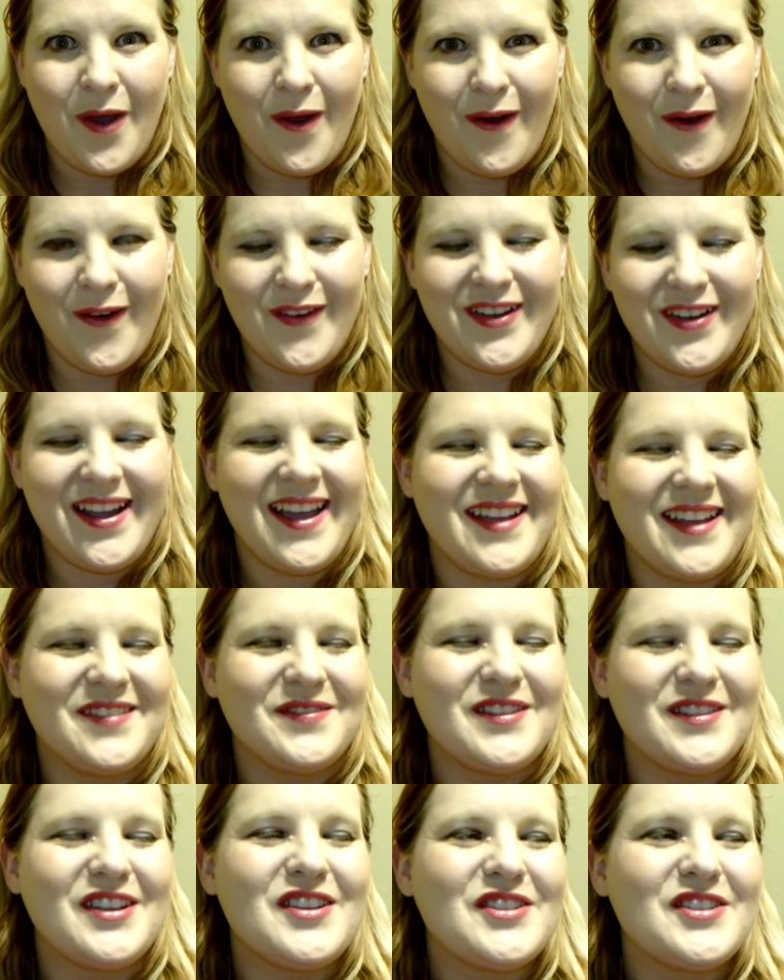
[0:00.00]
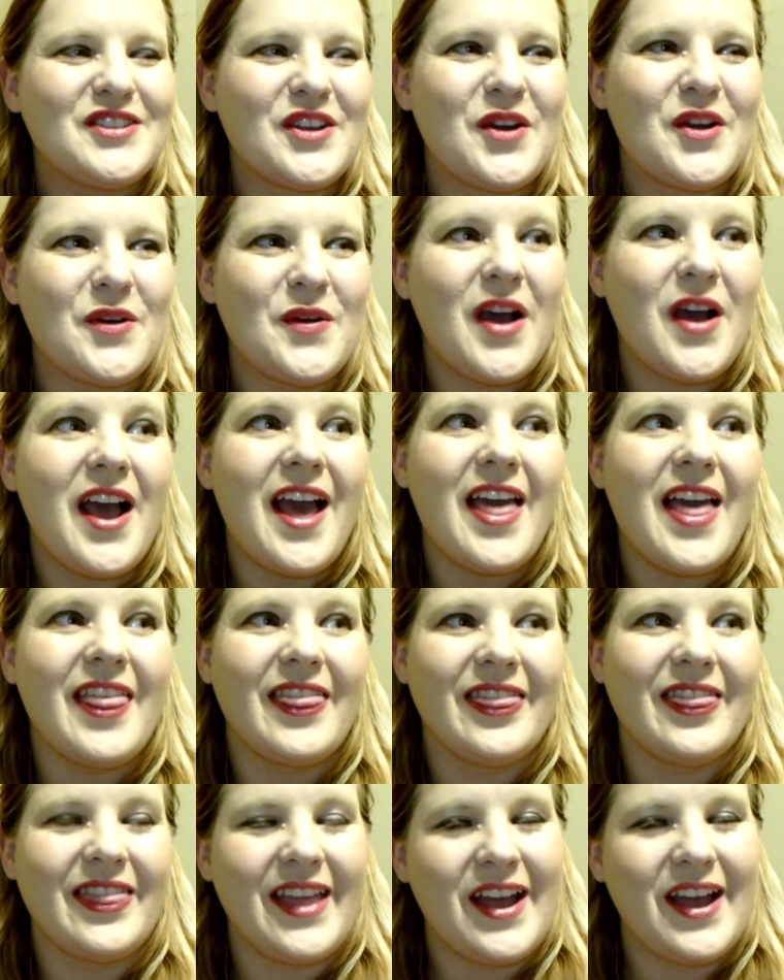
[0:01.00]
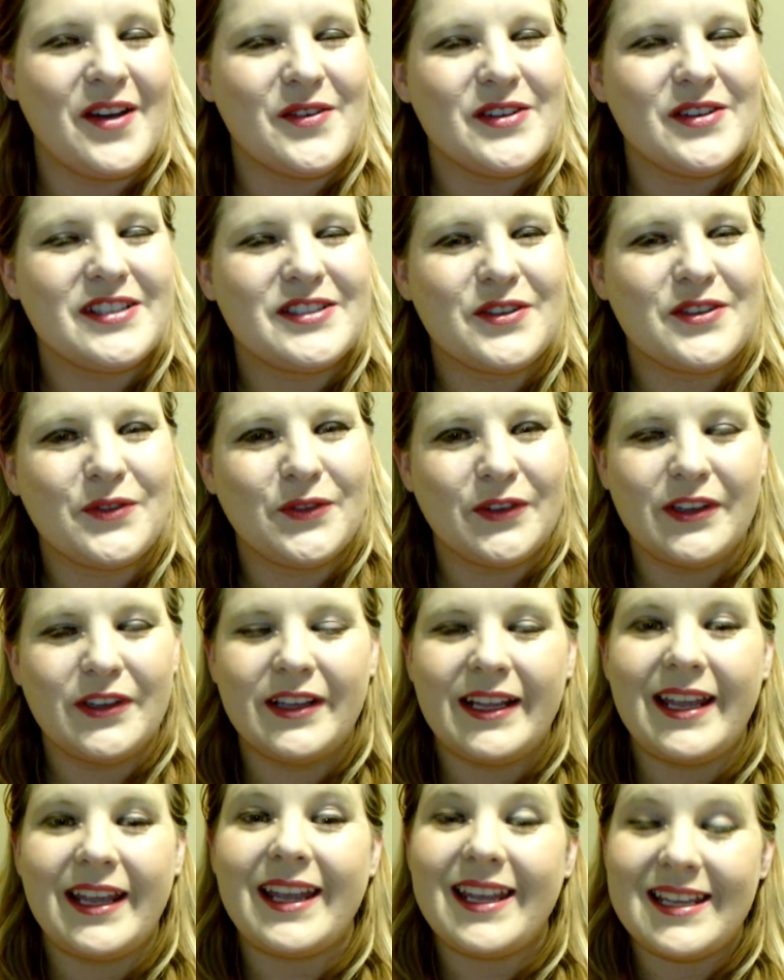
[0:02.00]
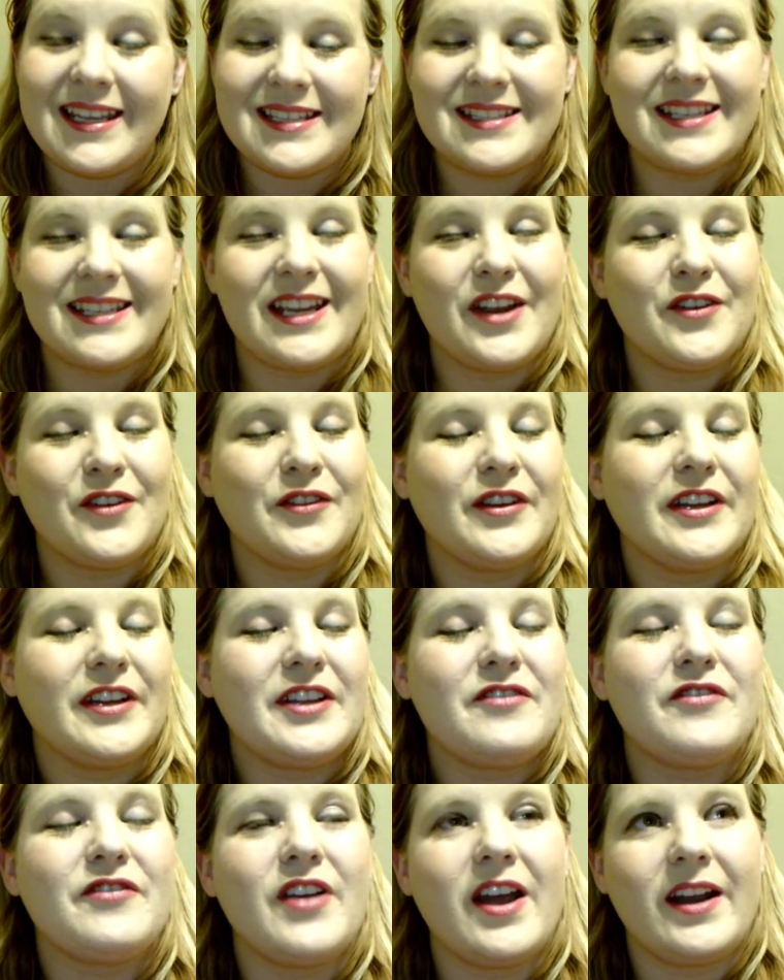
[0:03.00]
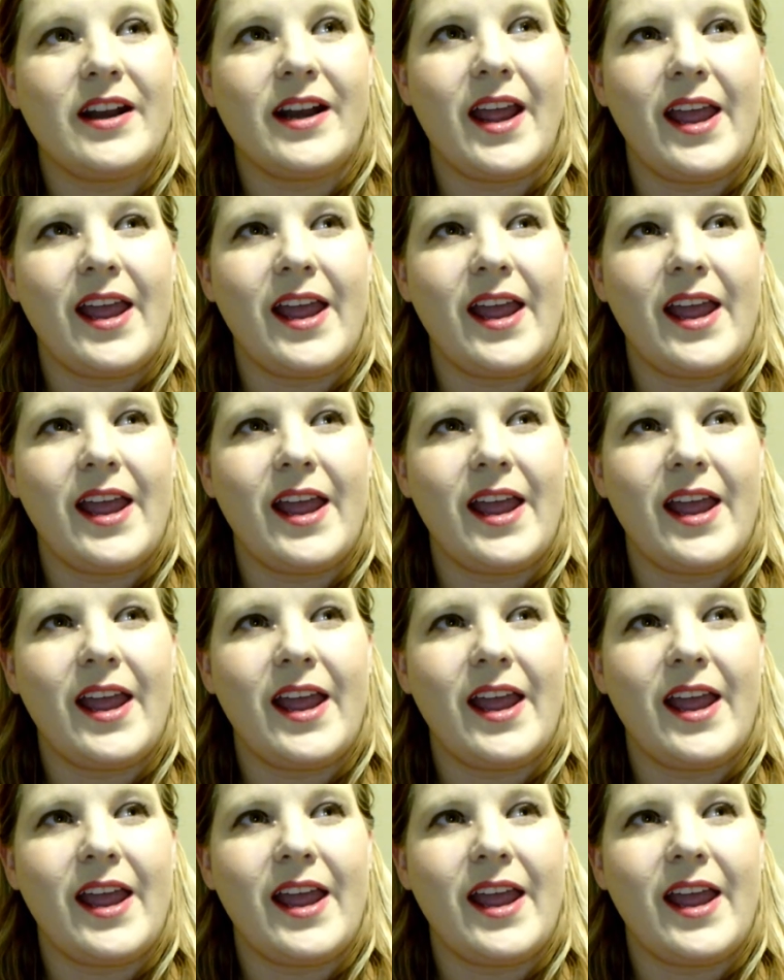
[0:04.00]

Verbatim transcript: Okay, so that was really easy and really fun,